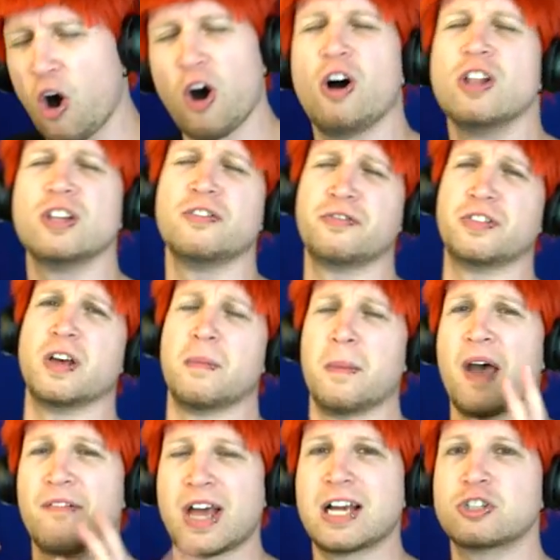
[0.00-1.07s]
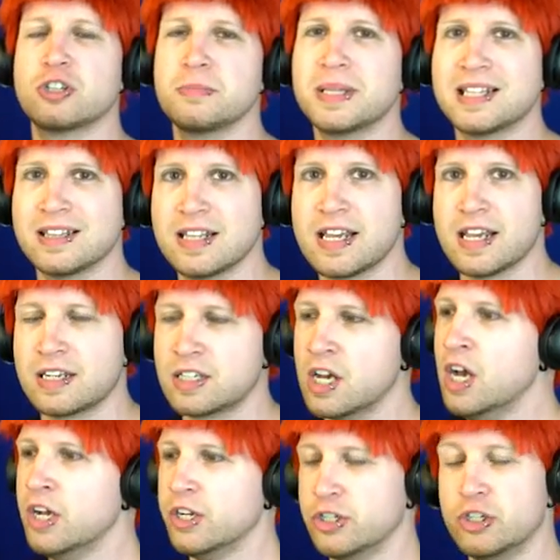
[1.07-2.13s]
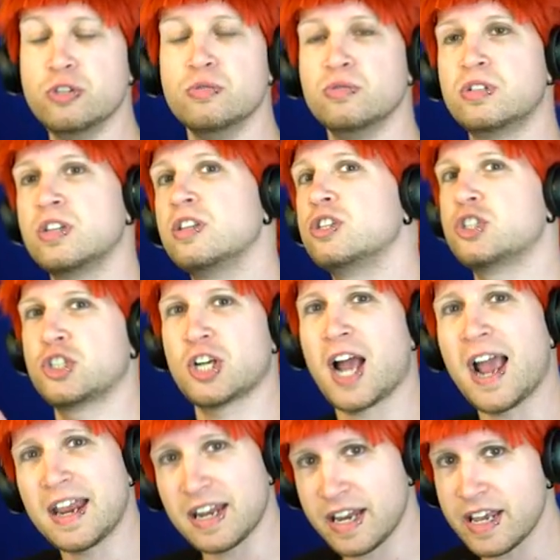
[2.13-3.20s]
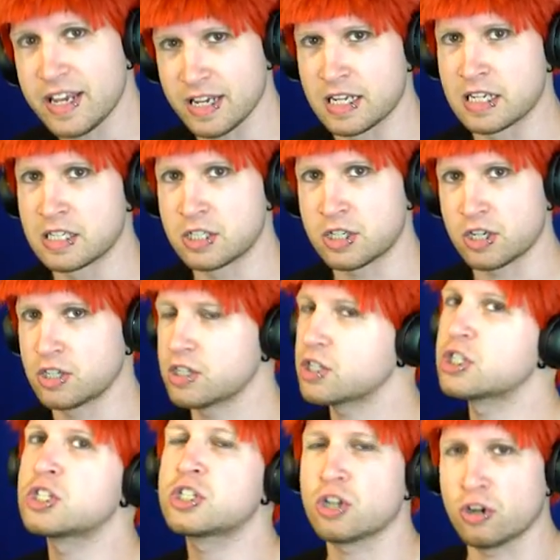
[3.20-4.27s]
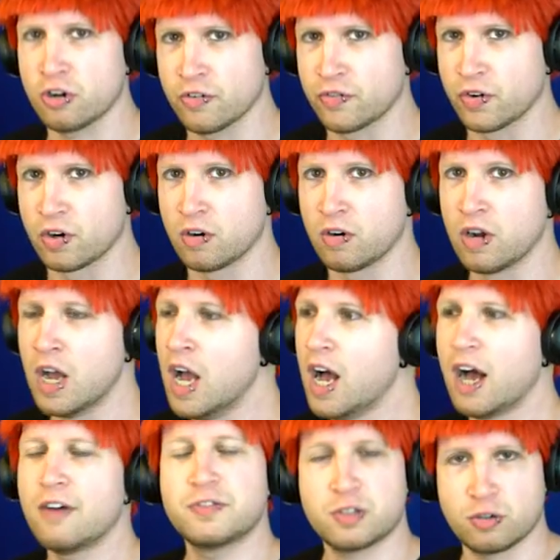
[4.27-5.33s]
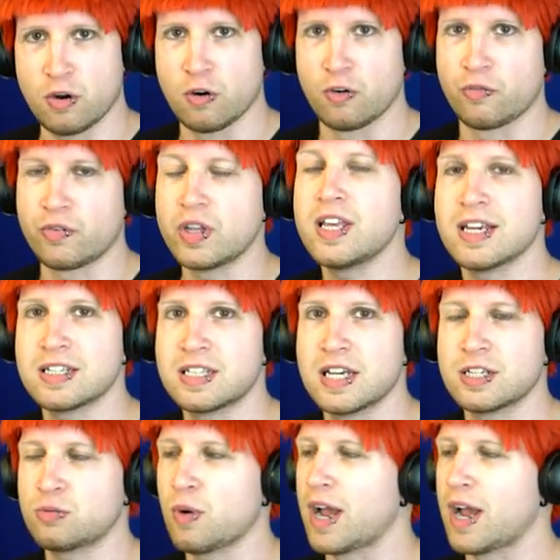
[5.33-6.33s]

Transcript: All of them have actually been leaked due to the Chinese server of Trove. Yes, that's